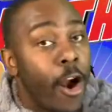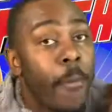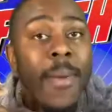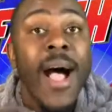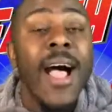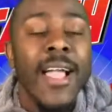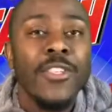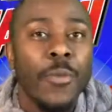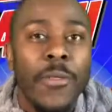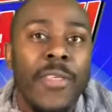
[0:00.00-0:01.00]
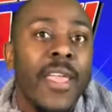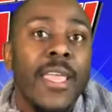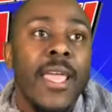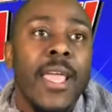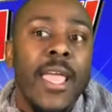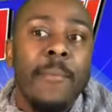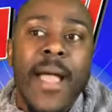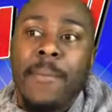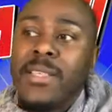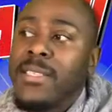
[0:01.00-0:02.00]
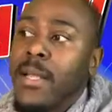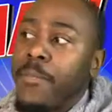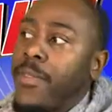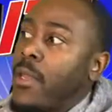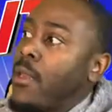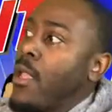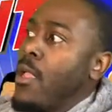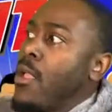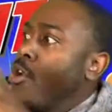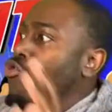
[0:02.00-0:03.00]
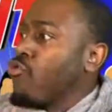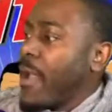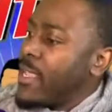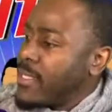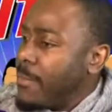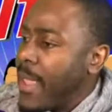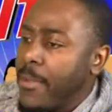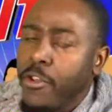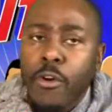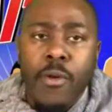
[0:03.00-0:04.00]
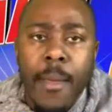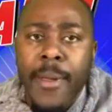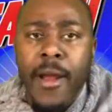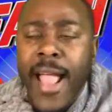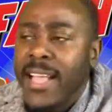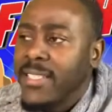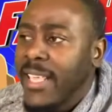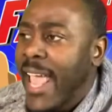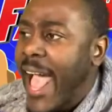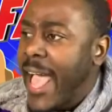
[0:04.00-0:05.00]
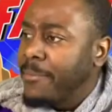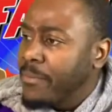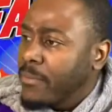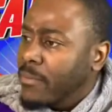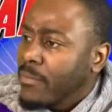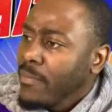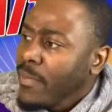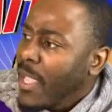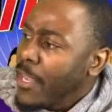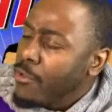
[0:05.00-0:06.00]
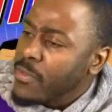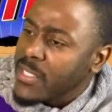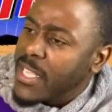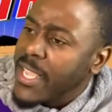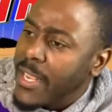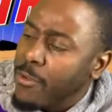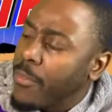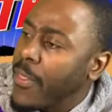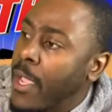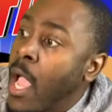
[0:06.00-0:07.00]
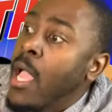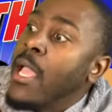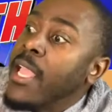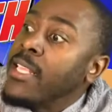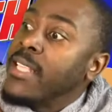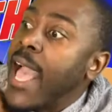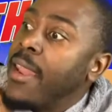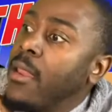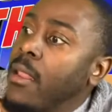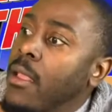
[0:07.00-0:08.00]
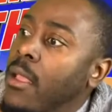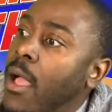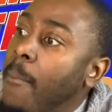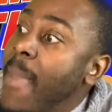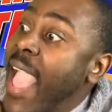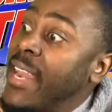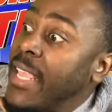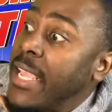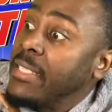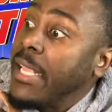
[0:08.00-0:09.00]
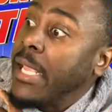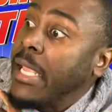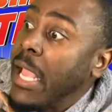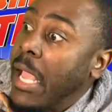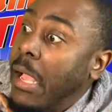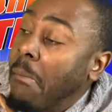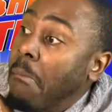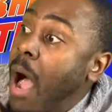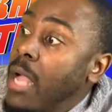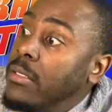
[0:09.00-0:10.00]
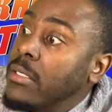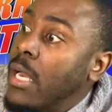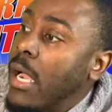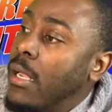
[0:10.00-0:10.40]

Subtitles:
minds, we're thinking it might be something crazy. Maybe your grandparent has a cat, and you see it, and you think, is that a man-eating monster?